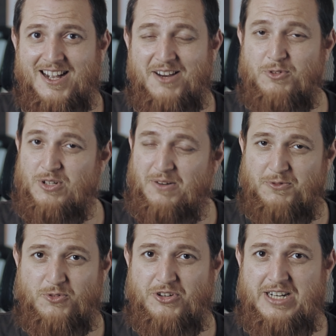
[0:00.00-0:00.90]
I would
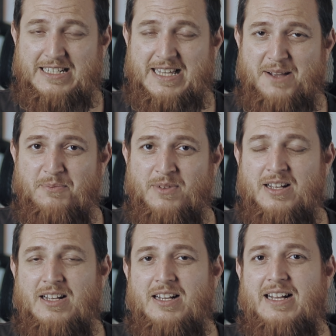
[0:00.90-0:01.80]
love to read them,
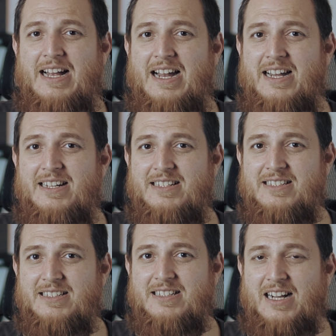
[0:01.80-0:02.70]
and
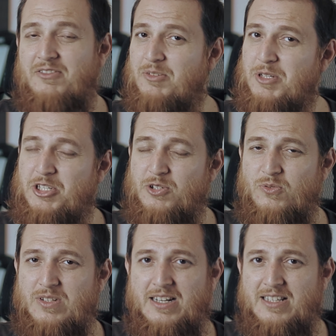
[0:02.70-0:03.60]
I will meet
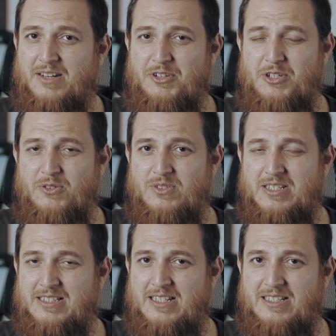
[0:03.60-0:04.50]
you in another video.
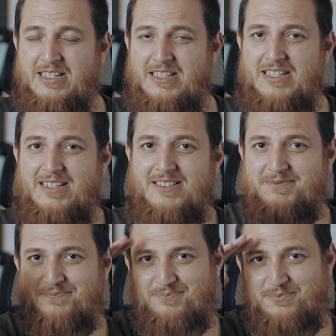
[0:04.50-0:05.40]
Till then, take care.
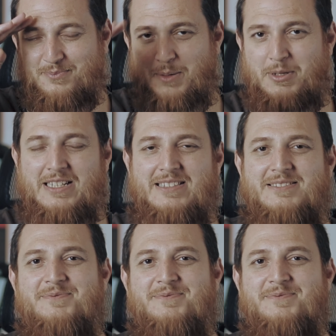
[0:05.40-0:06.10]
Bye bye.